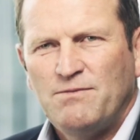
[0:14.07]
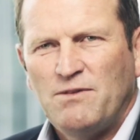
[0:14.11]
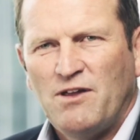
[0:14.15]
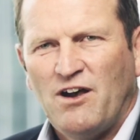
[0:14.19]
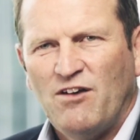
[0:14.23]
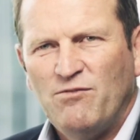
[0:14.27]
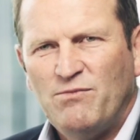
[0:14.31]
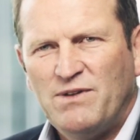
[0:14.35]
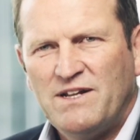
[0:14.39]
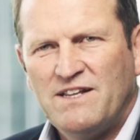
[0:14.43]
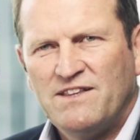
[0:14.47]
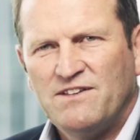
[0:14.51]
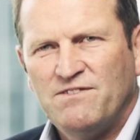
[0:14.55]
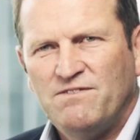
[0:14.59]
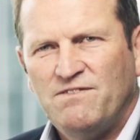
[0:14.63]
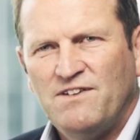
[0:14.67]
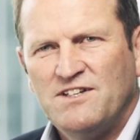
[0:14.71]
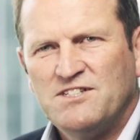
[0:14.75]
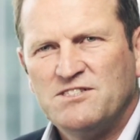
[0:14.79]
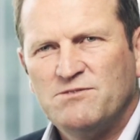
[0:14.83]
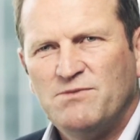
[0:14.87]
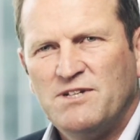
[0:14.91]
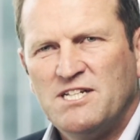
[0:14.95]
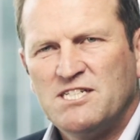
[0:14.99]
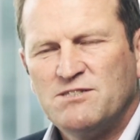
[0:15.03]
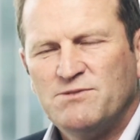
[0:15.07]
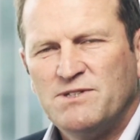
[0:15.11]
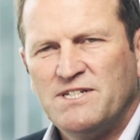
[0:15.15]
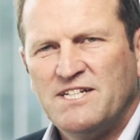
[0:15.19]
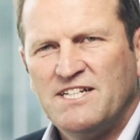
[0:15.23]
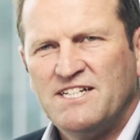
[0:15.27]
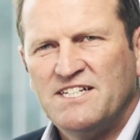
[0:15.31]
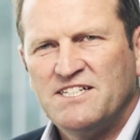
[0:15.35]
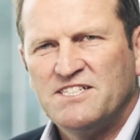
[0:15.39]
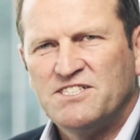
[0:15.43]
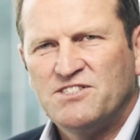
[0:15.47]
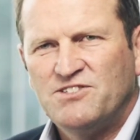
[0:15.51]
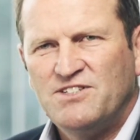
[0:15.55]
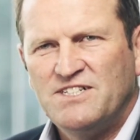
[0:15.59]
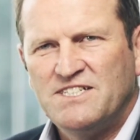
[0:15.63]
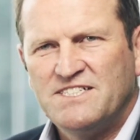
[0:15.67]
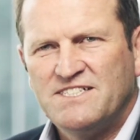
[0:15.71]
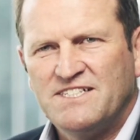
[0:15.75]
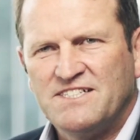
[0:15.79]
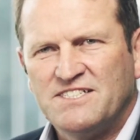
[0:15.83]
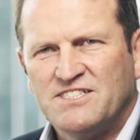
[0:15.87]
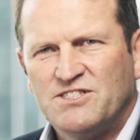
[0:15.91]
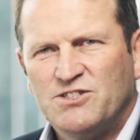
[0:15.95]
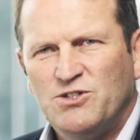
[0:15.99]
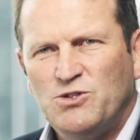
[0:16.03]
I've been in the funds management industry
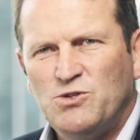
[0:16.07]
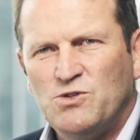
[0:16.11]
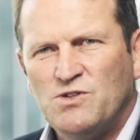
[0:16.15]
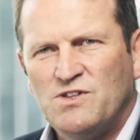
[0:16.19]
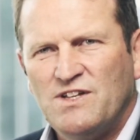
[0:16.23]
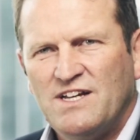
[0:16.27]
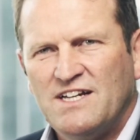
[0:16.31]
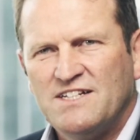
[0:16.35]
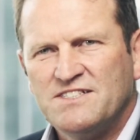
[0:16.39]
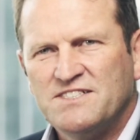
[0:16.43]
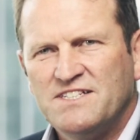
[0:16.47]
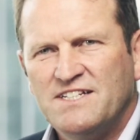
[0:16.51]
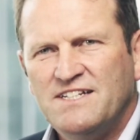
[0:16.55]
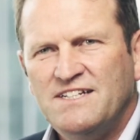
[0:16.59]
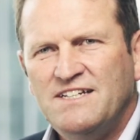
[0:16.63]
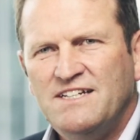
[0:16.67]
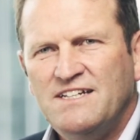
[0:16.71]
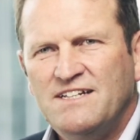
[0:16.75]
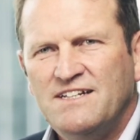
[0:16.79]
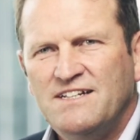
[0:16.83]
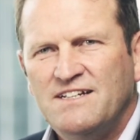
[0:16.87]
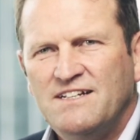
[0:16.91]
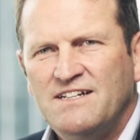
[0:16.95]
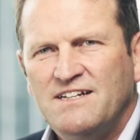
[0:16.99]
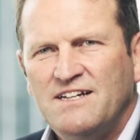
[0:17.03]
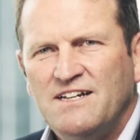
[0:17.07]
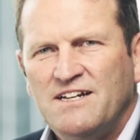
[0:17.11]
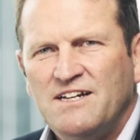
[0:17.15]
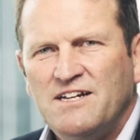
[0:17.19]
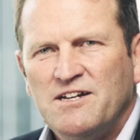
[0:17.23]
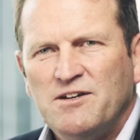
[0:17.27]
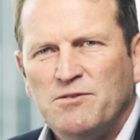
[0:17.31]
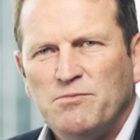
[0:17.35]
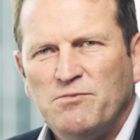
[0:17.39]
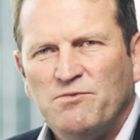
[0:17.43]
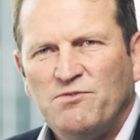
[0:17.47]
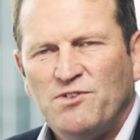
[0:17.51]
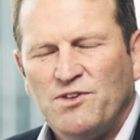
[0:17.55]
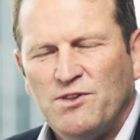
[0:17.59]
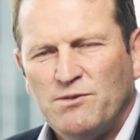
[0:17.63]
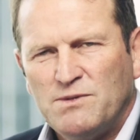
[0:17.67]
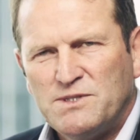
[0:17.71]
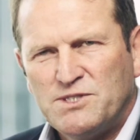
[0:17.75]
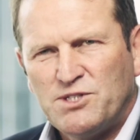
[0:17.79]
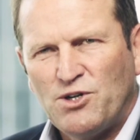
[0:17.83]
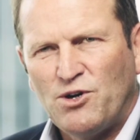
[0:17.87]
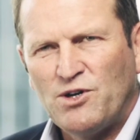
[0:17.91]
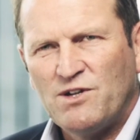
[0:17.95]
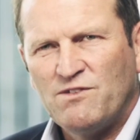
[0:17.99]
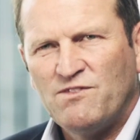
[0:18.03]
since 2000, for the
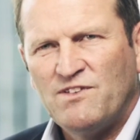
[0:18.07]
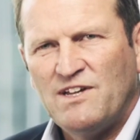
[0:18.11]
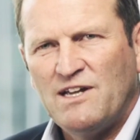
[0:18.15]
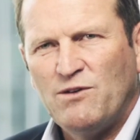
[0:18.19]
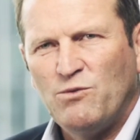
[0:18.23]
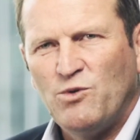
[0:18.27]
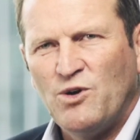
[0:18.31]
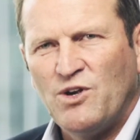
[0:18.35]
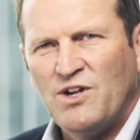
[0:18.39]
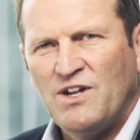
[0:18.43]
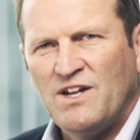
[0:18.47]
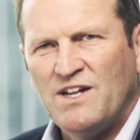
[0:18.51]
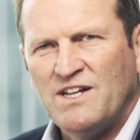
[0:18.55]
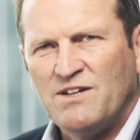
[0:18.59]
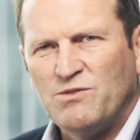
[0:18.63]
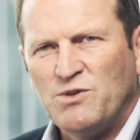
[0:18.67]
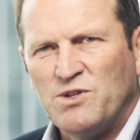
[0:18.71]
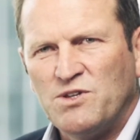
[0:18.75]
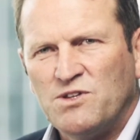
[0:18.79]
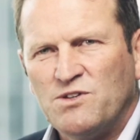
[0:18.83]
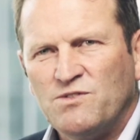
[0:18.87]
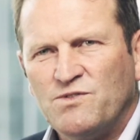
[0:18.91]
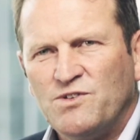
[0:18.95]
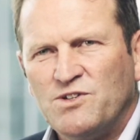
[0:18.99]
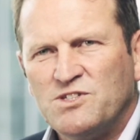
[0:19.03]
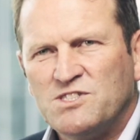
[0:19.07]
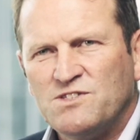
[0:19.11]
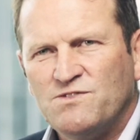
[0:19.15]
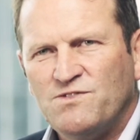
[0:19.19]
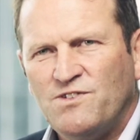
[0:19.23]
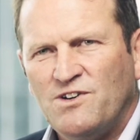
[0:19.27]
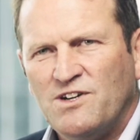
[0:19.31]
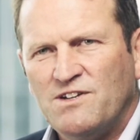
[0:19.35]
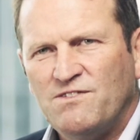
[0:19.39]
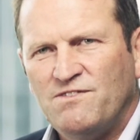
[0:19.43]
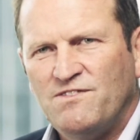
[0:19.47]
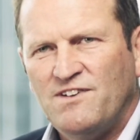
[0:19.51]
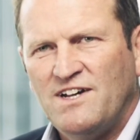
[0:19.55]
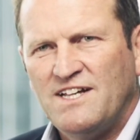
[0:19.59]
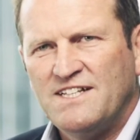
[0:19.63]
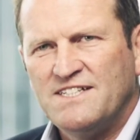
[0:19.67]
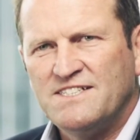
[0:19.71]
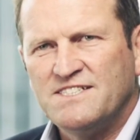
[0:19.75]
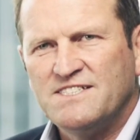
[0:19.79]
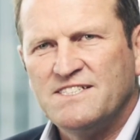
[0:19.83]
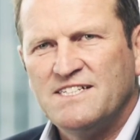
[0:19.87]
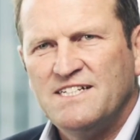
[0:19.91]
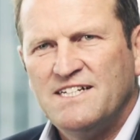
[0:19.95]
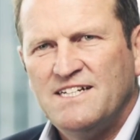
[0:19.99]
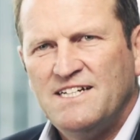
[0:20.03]
majority of that working with diversified
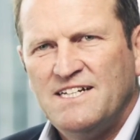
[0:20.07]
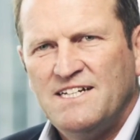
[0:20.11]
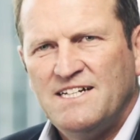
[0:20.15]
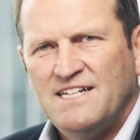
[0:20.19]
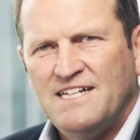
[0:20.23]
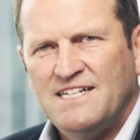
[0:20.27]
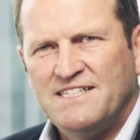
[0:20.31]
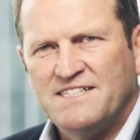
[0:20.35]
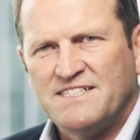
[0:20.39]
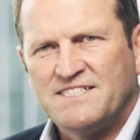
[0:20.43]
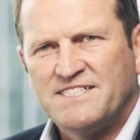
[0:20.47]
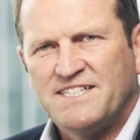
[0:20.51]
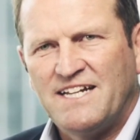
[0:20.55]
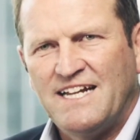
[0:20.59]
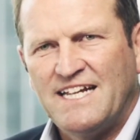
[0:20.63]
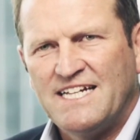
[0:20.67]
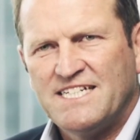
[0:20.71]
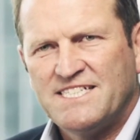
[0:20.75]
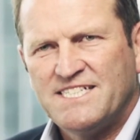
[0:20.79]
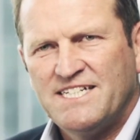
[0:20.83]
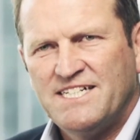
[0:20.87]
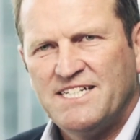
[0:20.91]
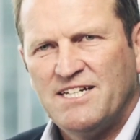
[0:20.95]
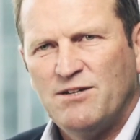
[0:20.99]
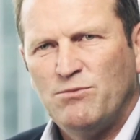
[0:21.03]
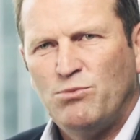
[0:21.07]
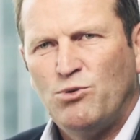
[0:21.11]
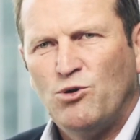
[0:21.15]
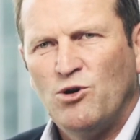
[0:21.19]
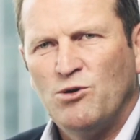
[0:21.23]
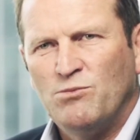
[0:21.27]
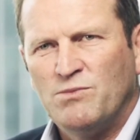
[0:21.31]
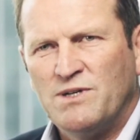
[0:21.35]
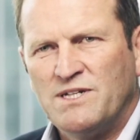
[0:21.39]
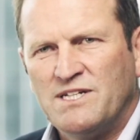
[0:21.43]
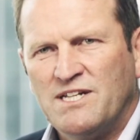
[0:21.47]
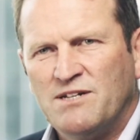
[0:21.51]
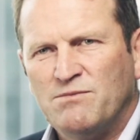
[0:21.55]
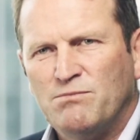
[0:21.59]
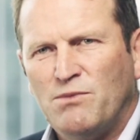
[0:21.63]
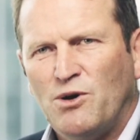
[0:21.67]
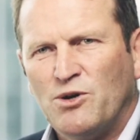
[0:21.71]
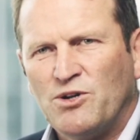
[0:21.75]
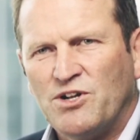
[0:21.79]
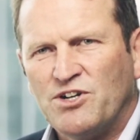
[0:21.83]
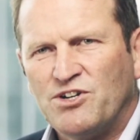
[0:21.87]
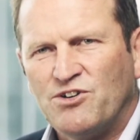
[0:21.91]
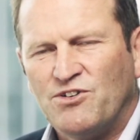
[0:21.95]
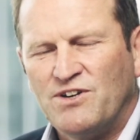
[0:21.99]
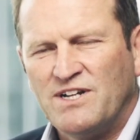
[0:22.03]
funds and the selection, appointment and
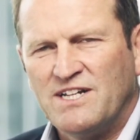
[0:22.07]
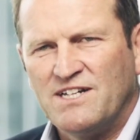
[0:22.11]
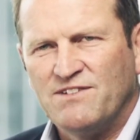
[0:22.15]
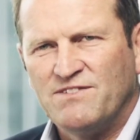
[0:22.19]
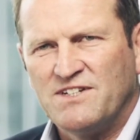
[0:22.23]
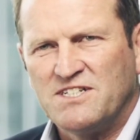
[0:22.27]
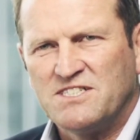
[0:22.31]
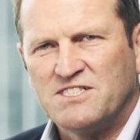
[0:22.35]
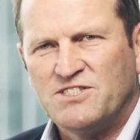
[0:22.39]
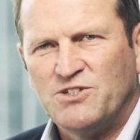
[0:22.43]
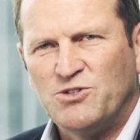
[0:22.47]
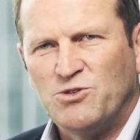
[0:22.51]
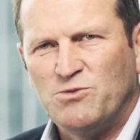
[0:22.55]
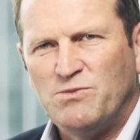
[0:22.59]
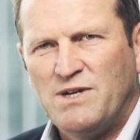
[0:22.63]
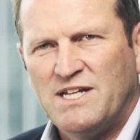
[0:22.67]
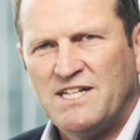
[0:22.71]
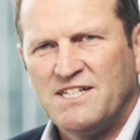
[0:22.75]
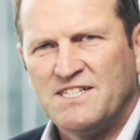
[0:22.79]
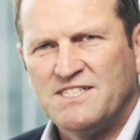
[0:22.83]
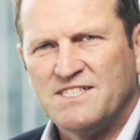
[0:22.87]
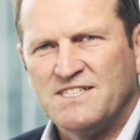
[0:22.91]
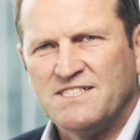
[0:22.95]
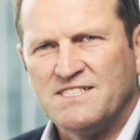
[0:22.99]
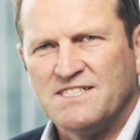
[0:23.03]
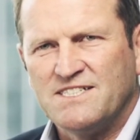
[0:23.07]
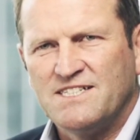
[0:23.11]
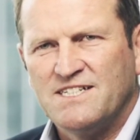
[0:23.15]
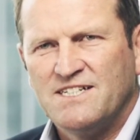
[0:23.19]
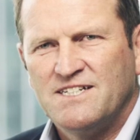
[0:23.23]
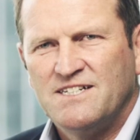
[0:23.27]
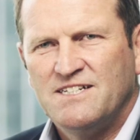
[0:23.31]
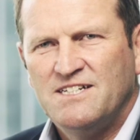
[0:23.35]
monitoring of external managers.